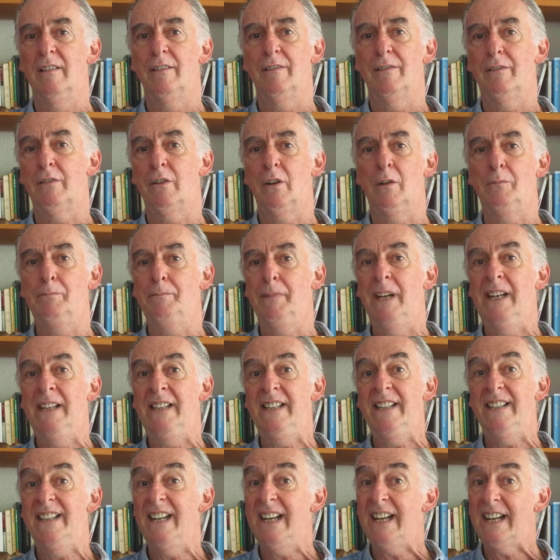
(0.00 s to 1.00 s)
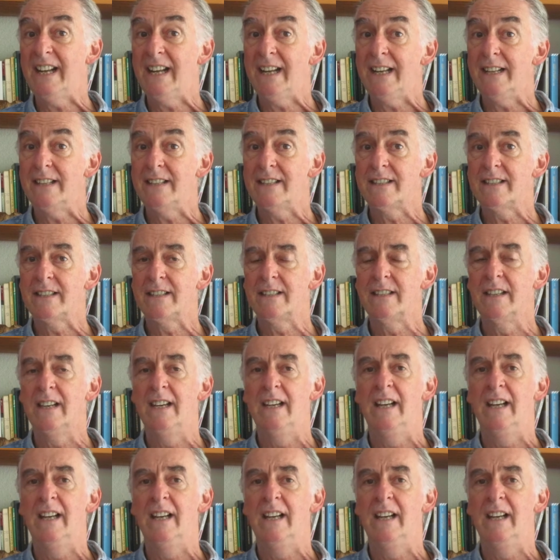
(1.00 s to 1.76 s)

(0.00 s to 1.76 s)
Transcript: from many decades.